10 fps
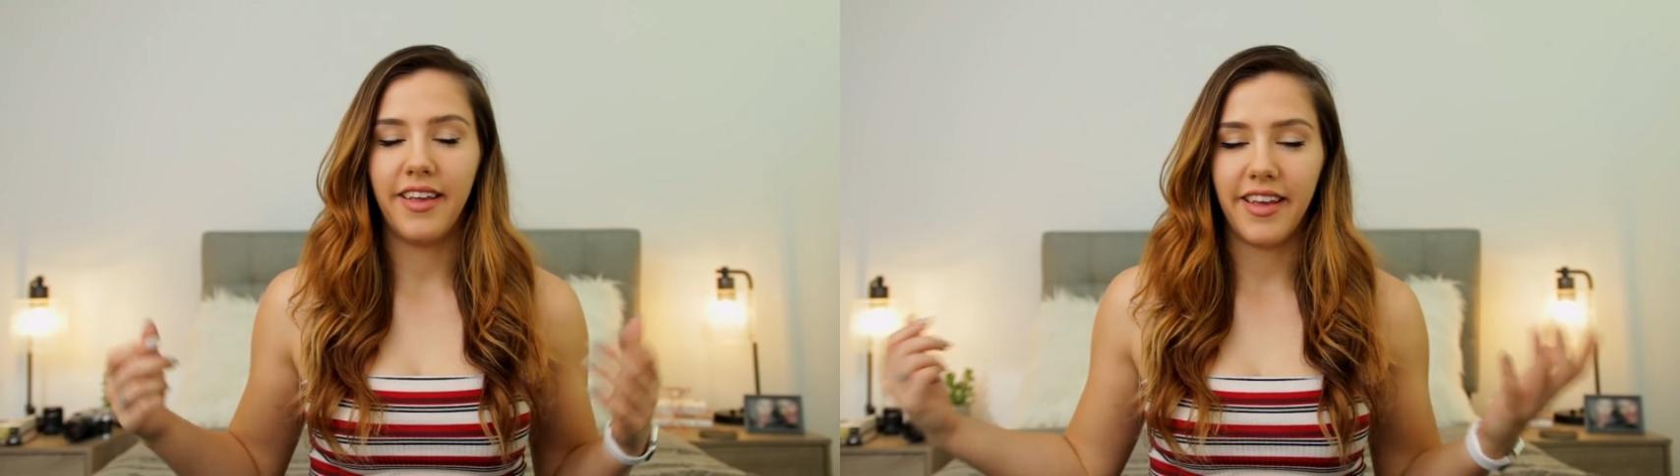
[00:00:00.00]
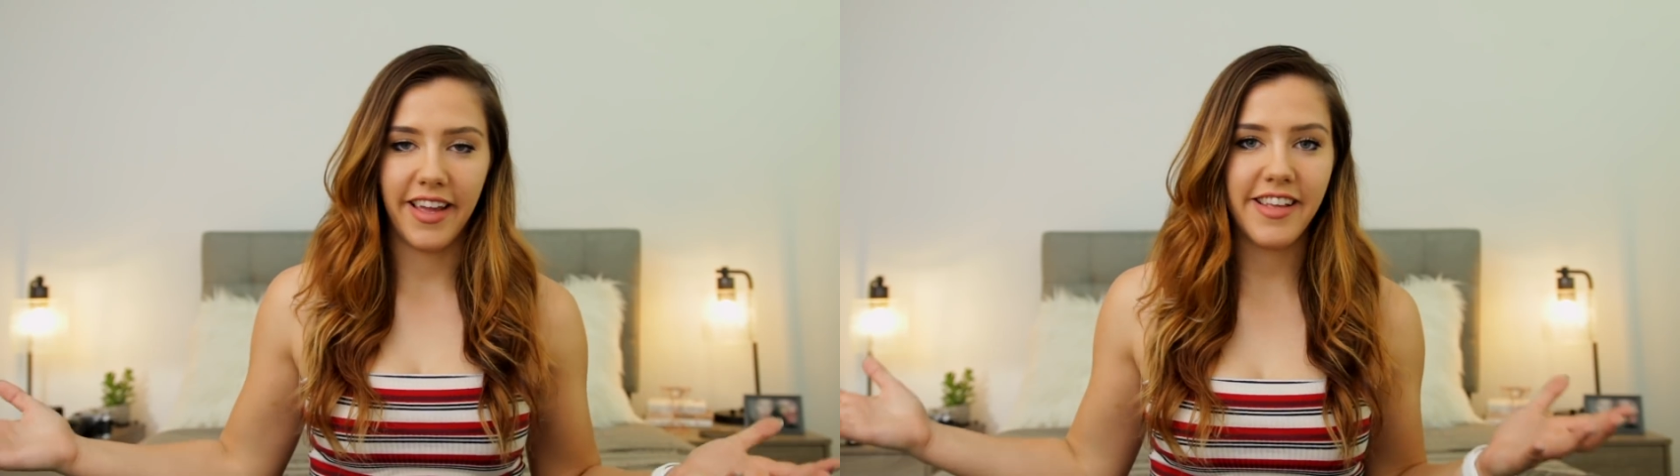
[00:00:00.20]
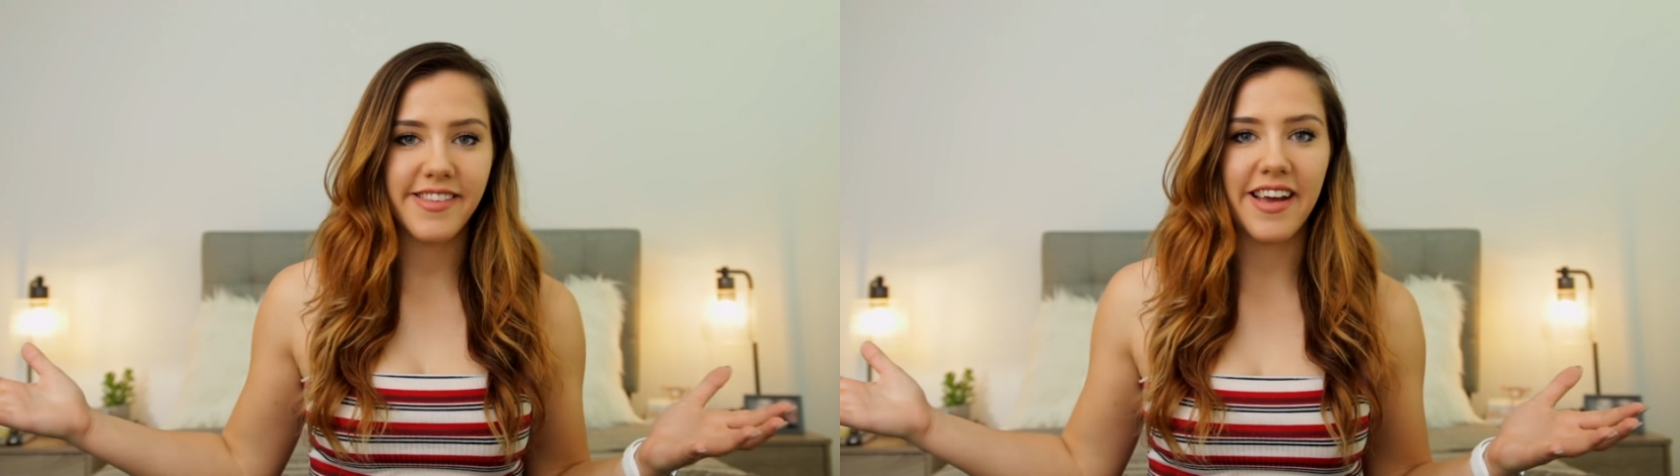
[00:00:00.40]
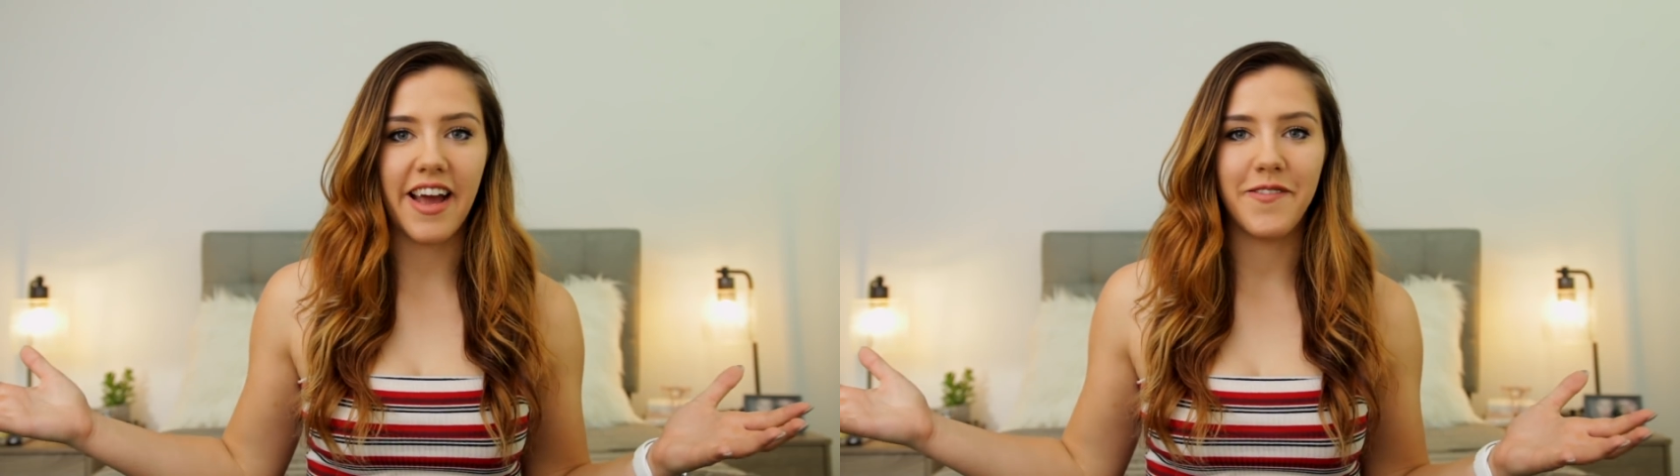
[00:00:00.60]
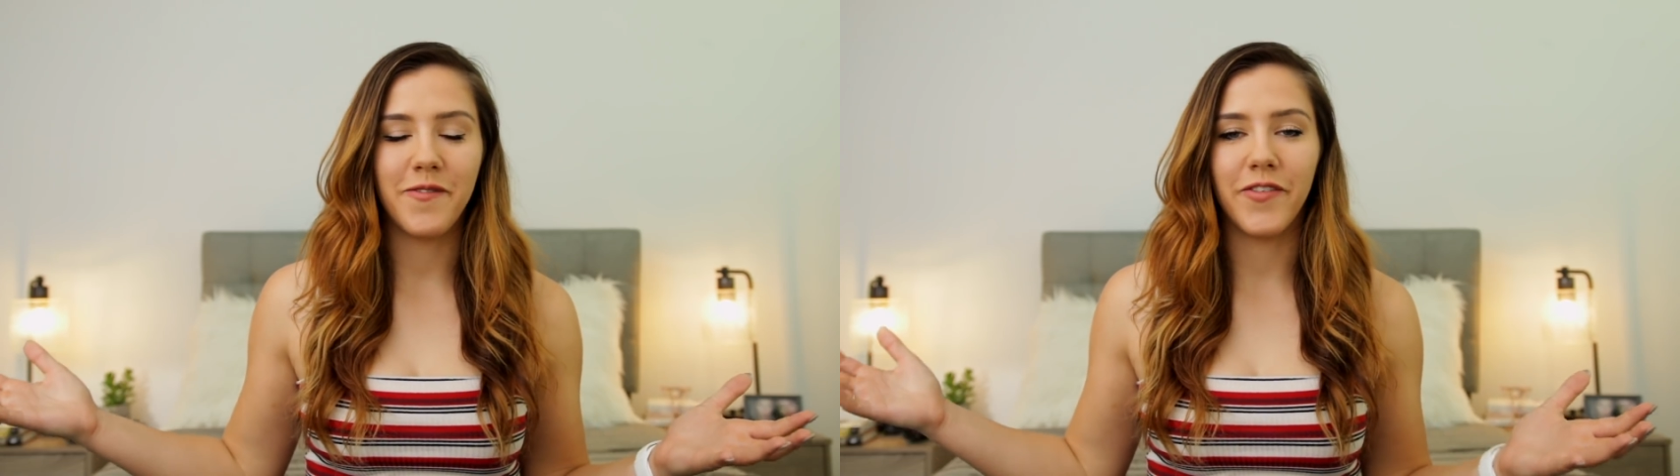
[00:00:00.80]
It is
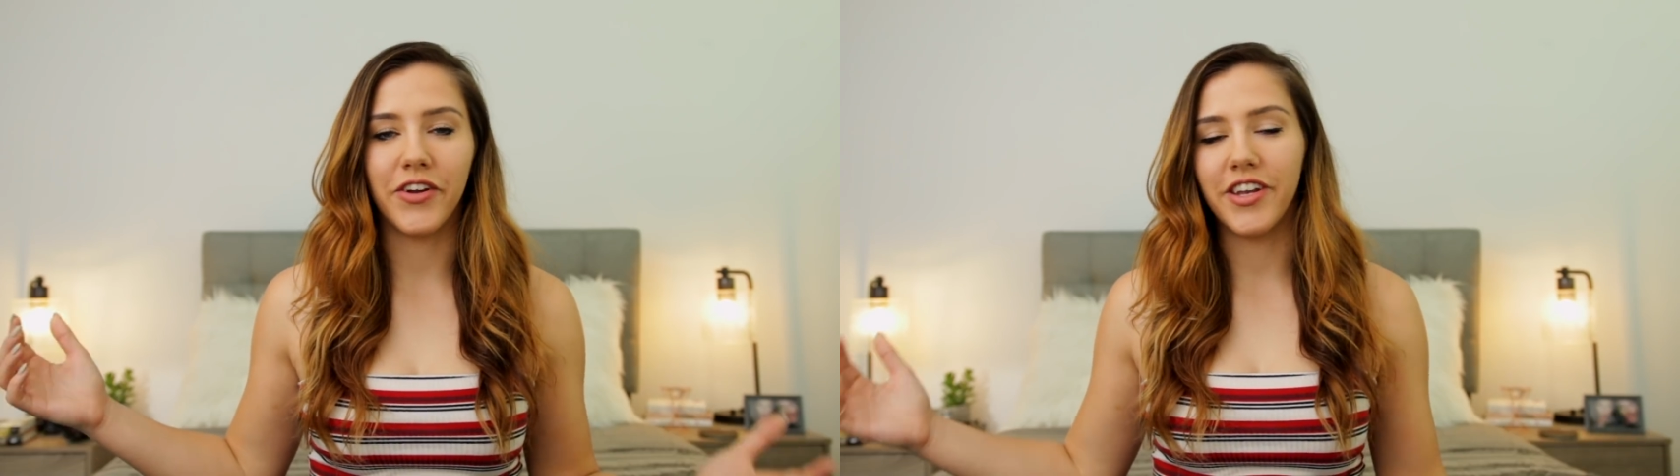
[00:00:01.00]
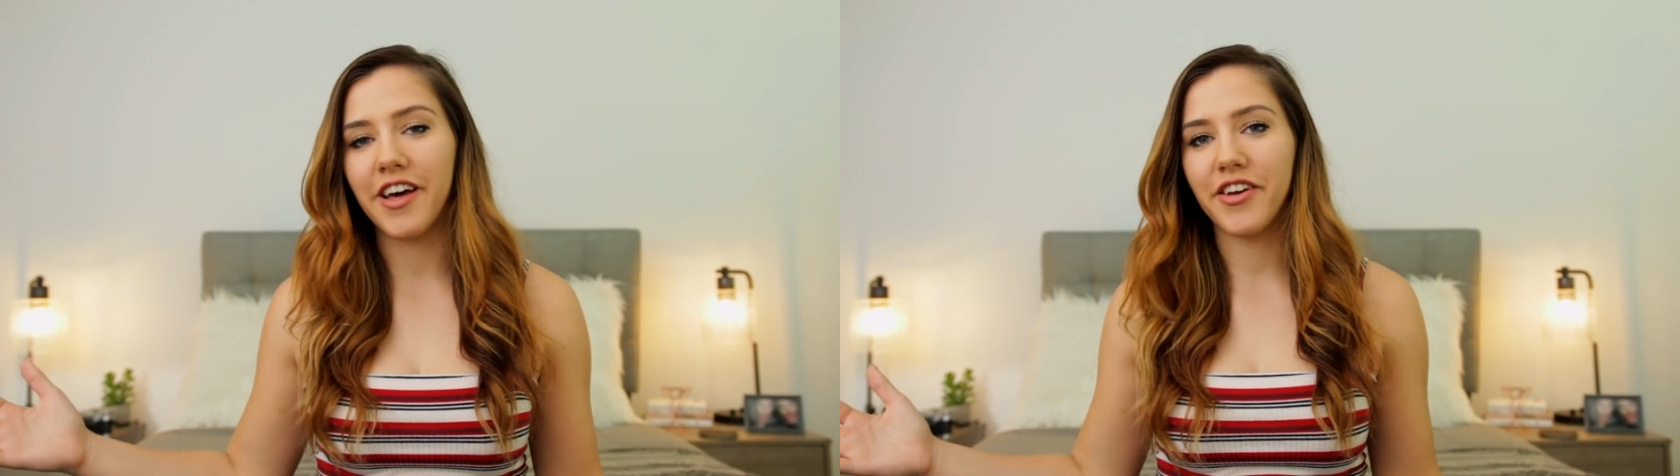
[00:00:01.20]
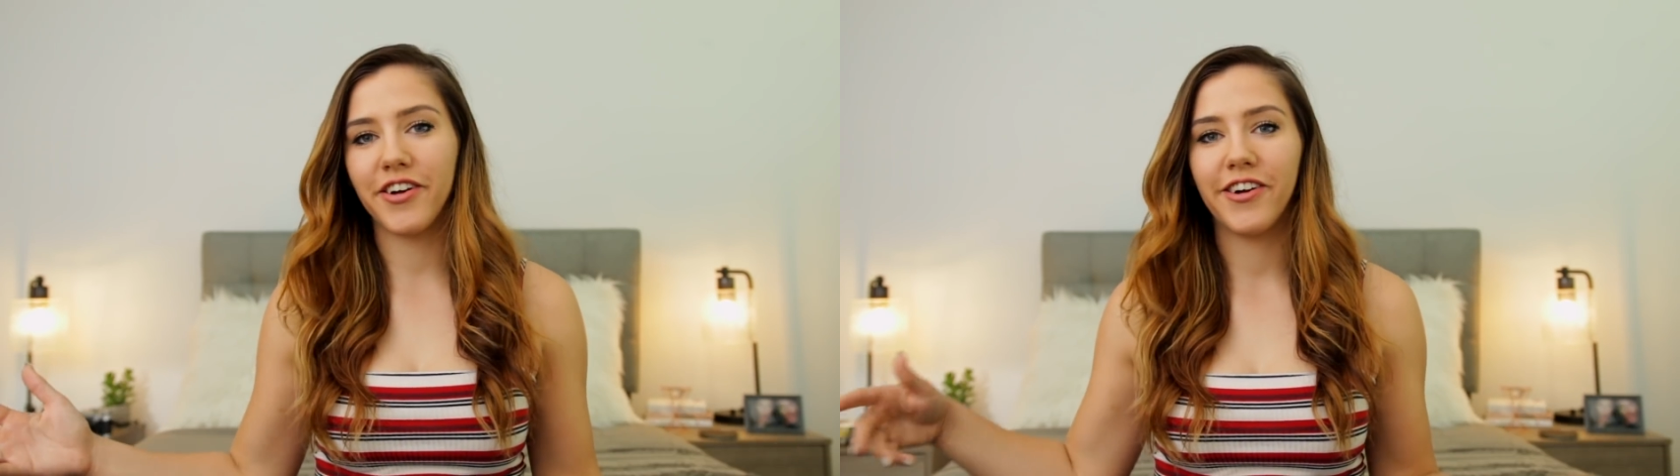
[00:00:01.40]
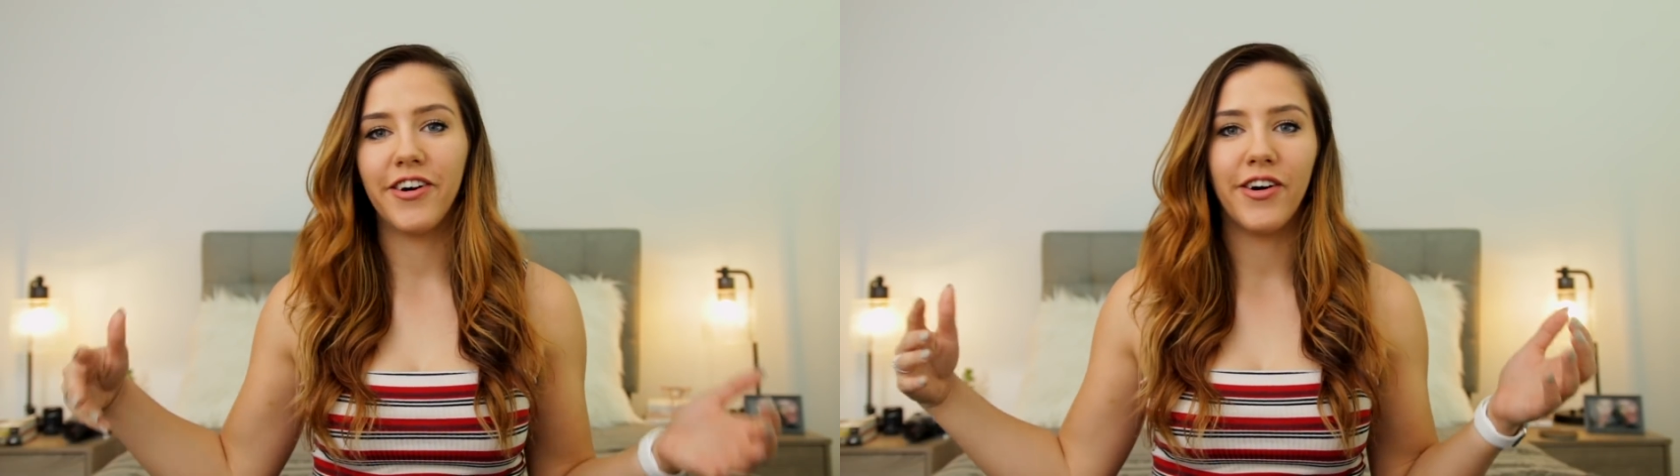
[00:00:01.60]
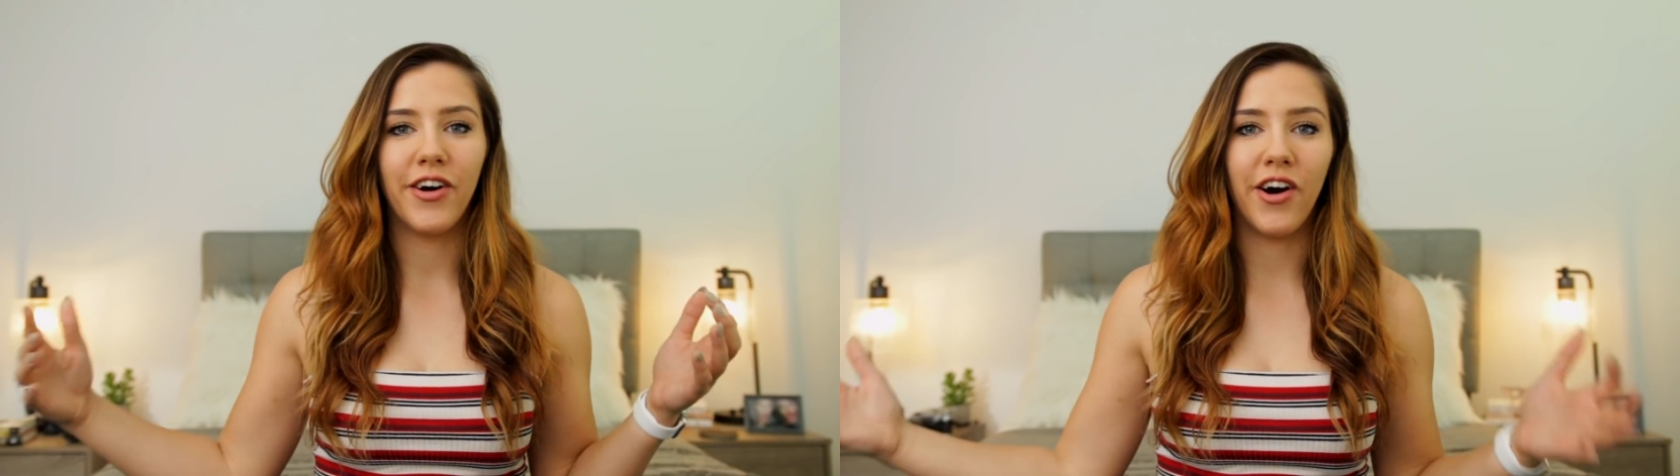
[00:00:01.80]
time for another
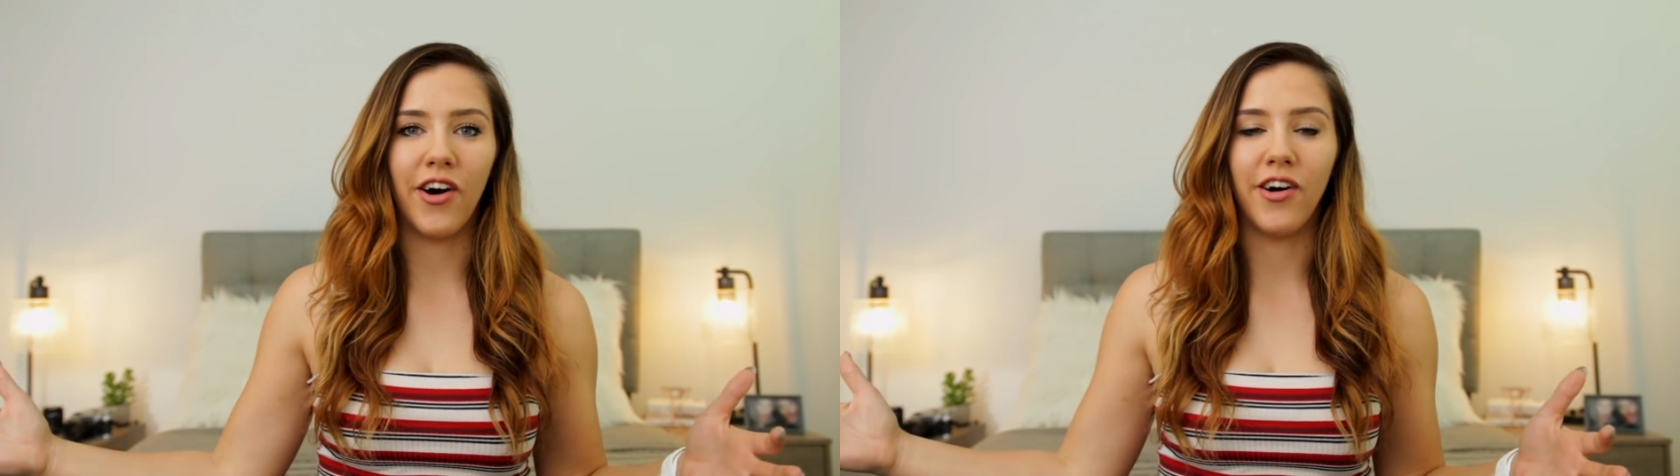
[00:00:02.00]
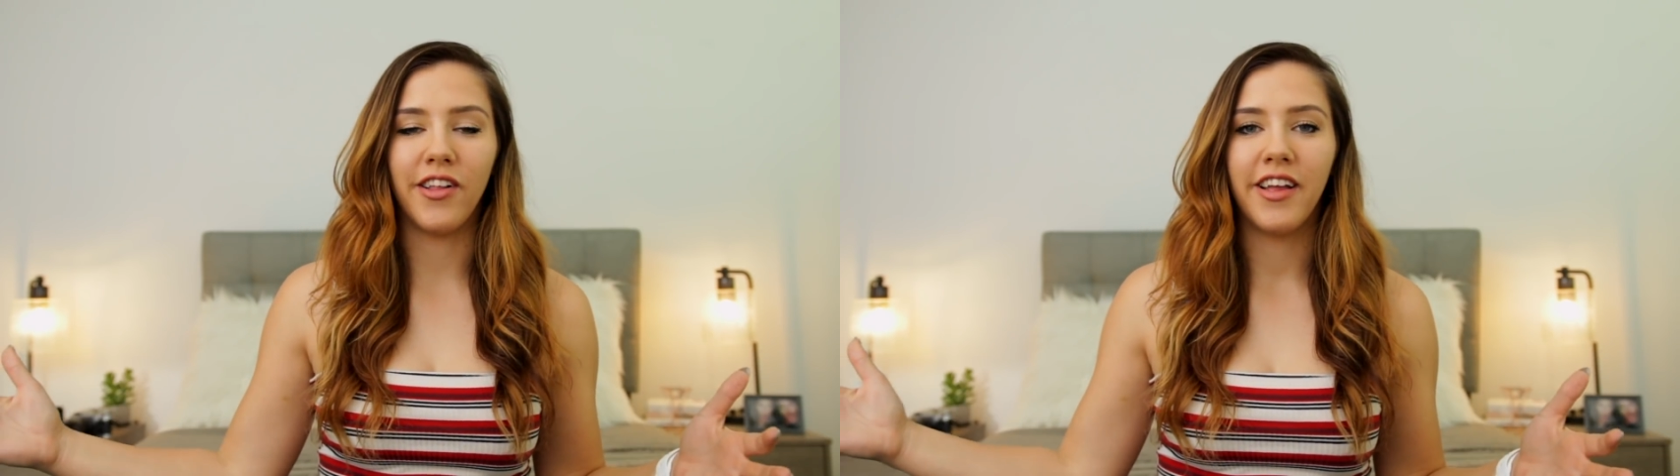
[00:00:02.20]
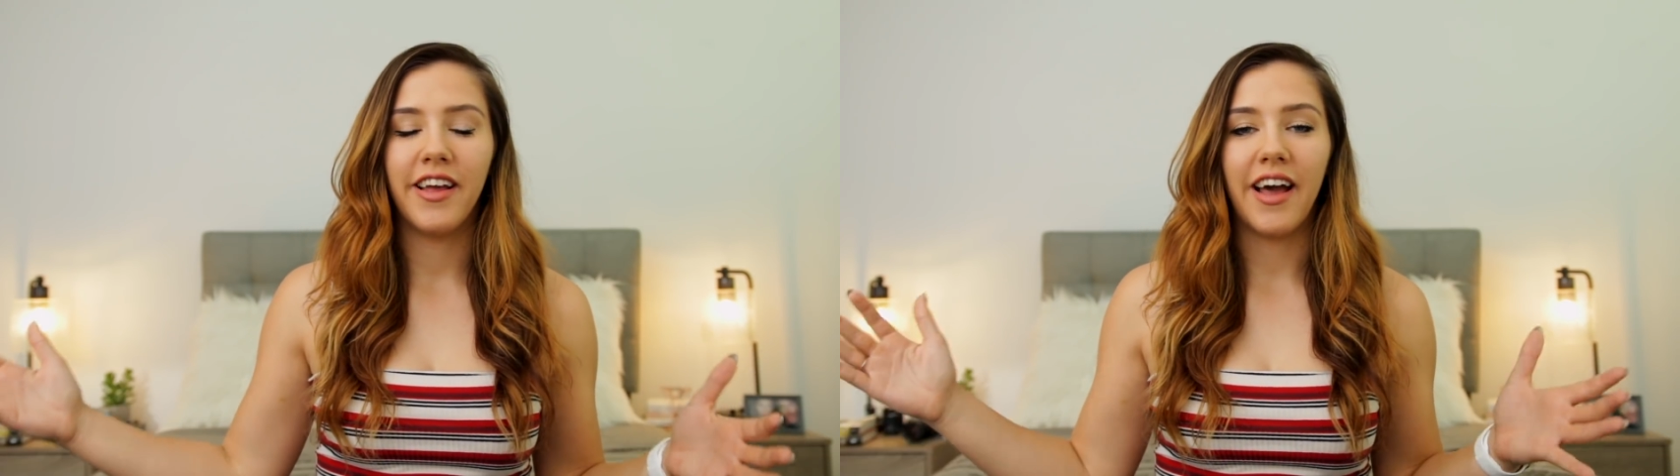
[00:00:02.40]
haul.